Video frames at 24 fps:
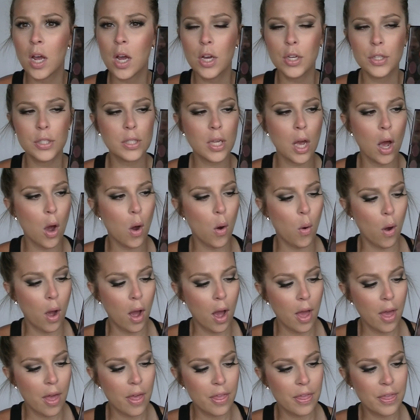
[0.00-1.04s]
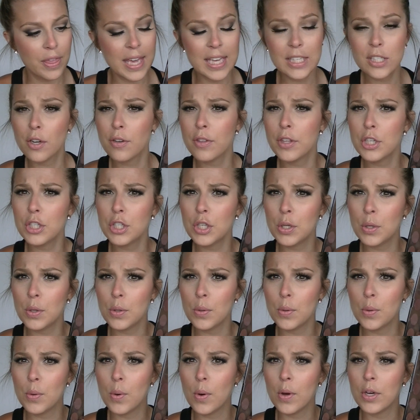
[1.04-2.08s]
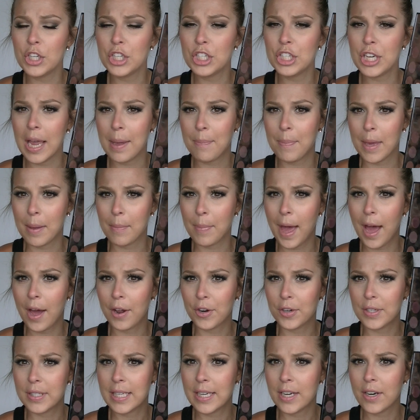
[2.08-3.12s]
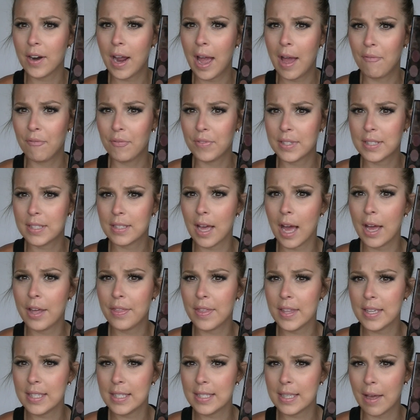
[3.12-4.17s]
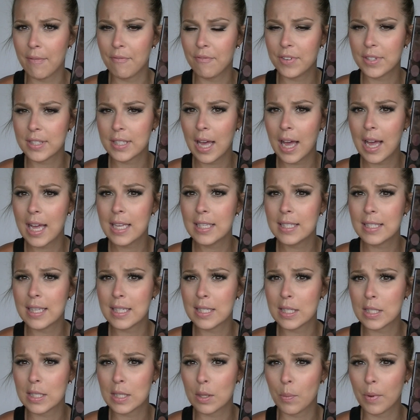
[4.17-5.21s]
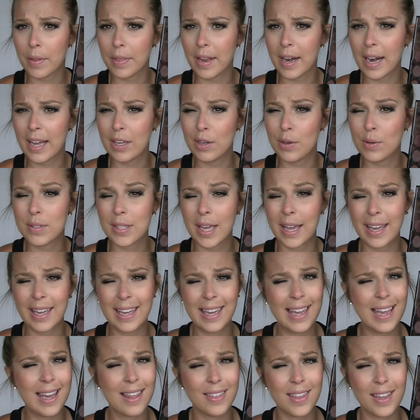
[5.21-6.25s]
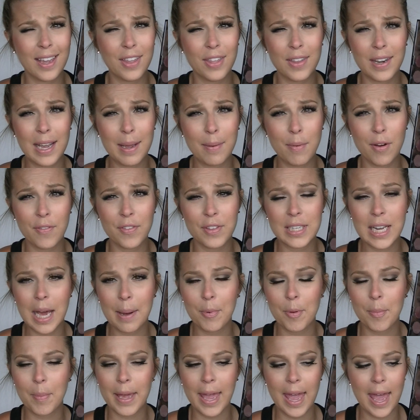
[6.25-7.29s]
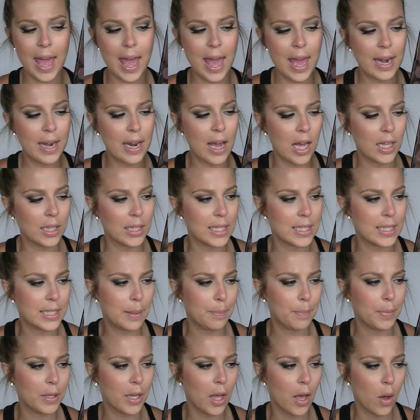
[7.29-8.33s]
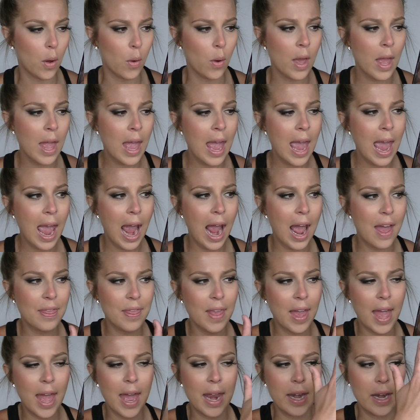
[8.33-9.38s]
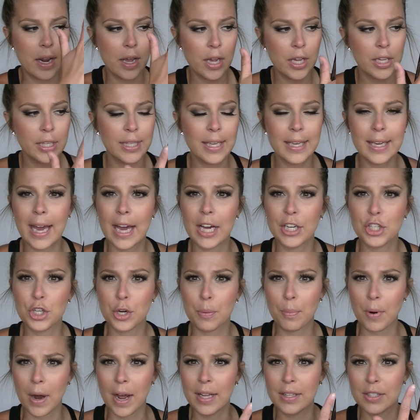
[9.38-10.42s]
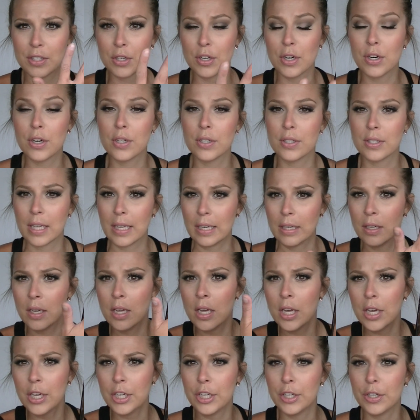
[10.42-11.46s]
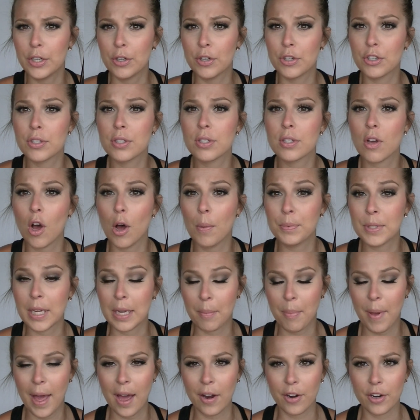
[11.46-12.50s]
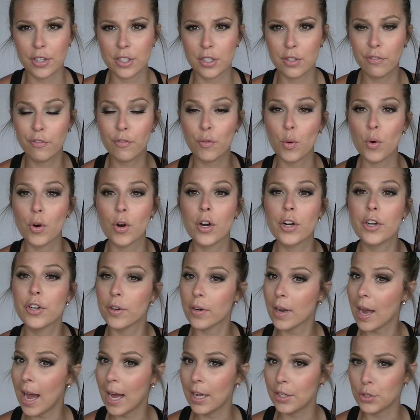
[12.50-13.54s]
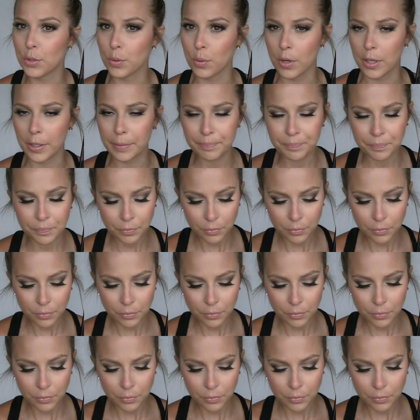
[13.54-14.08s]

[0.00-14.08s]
So these are the two shaping powders here. This is emphasized. This is the one that I use. I can't think of the name off the top of my head. I'll list it below. And then you got your bronzers and, you know, your sculpting powders for your contour.